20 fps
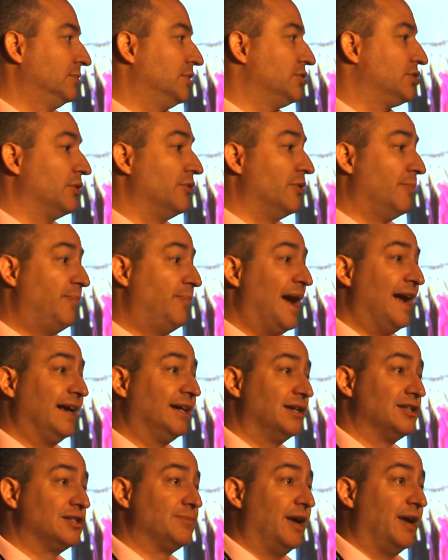And so the
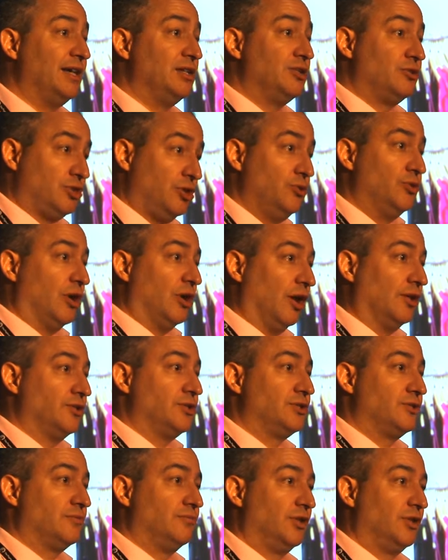bank has made
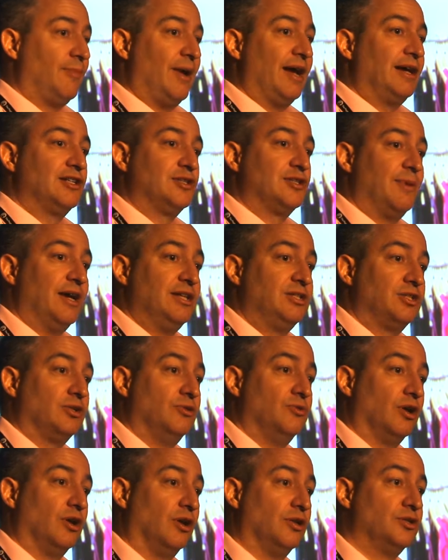$2. The bank has made
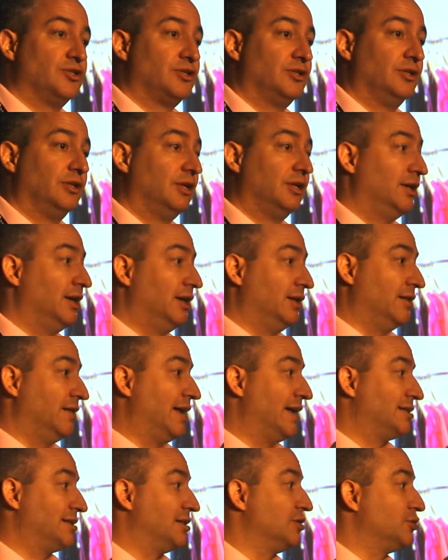$2 and in
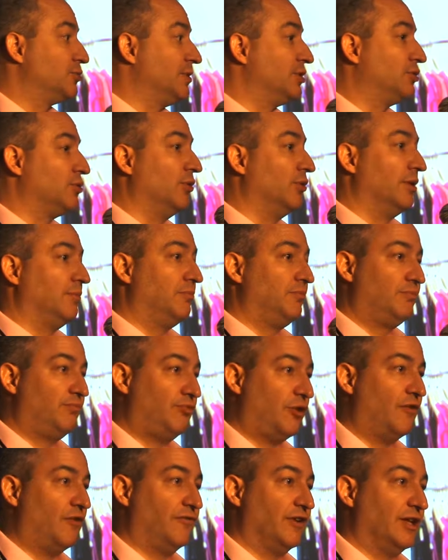that sense, we'd call it
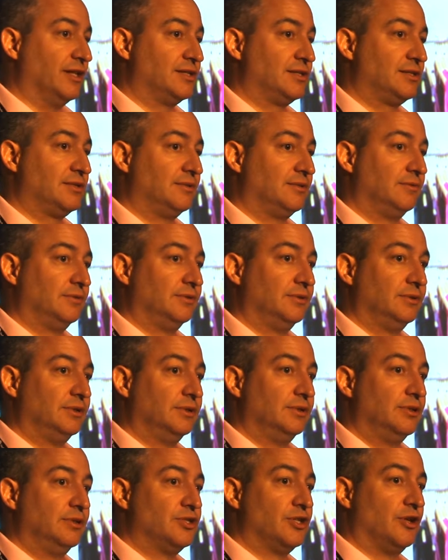profits.
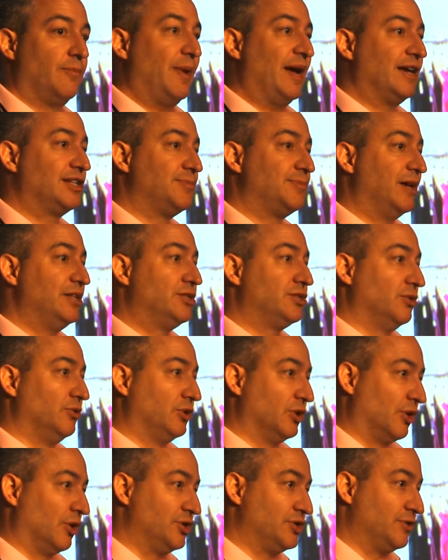So the bank's made
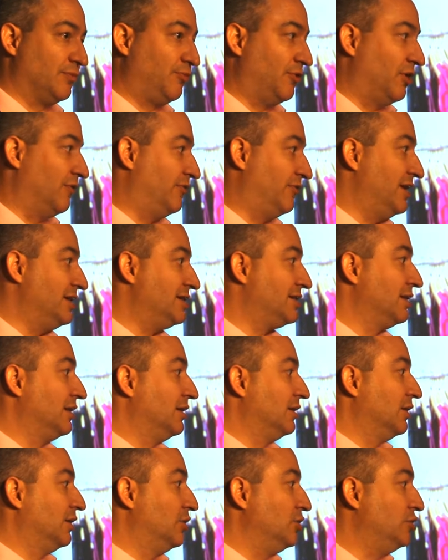$2 of profits,
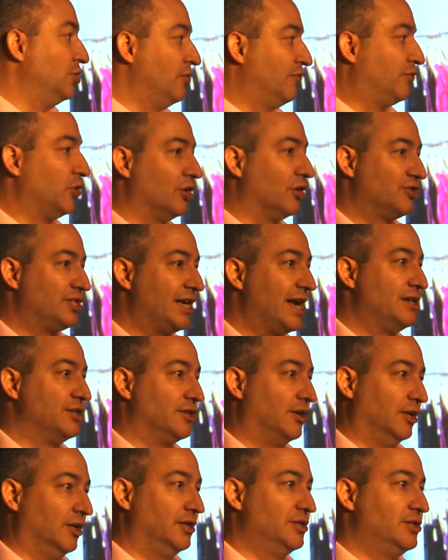you've got
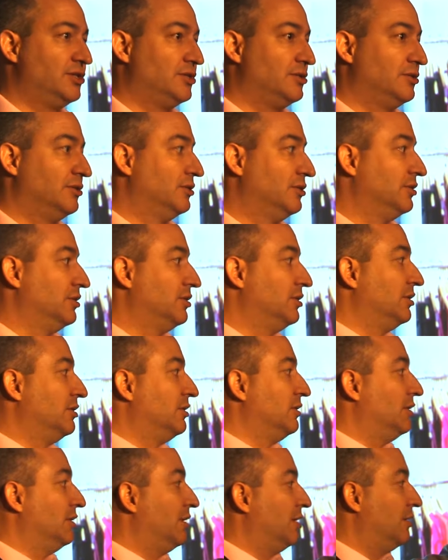$10,
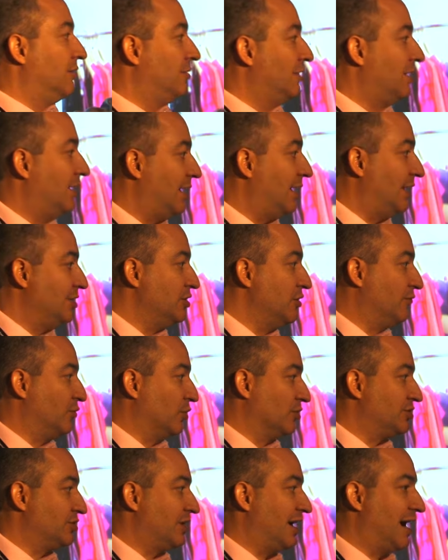and you've
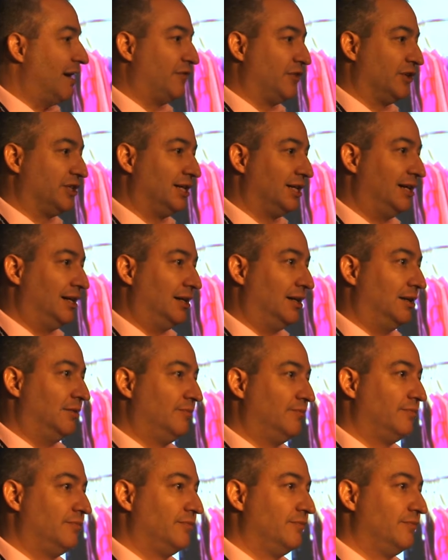got to have the car.